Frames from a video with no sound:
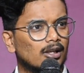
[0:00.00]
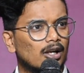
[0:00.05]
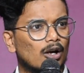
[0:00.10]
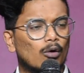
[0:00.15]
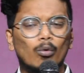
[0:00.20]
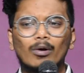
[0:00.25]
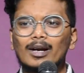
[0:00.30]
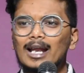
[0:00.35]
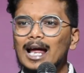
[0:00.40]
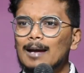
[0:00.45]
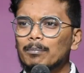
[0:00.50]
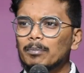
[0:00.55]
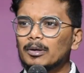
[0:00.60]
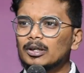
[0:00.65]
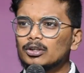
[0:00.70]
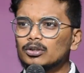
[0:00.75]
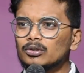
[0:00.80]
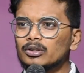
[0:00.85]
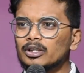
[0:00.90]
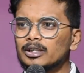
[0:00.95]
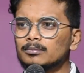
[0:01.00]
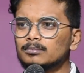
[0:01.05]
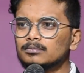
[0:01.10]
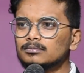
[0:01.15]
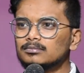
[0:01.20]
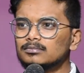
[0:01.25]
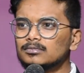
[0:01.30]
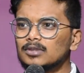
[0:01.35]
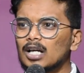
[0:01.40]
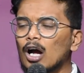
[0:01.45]
What happened to
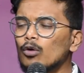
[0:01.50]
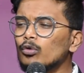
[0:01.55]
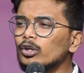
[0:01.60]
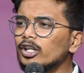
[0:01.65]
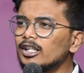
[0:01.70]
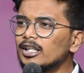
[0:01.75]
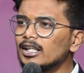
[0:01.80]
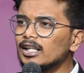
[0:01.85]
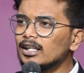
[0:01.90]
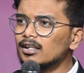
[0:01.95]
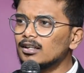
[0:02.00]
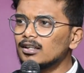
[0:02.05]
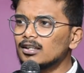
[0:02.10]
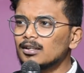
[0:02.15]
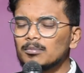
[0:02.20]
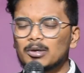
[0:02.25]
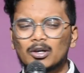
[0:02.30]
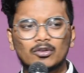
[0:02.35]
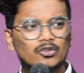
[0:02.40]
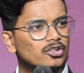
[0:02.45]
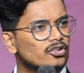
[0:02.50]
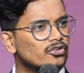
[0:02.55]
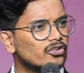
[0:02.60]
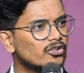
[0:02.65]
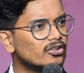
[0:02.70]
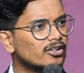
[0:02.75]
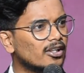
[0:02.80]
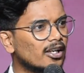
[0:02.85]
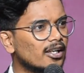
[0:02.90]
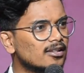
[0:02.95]
him? How did he learn about
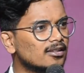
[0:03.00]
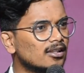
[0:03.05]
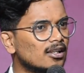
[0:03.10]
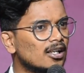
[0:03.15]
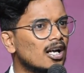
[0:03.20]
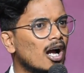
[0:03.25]
Jesus Christ?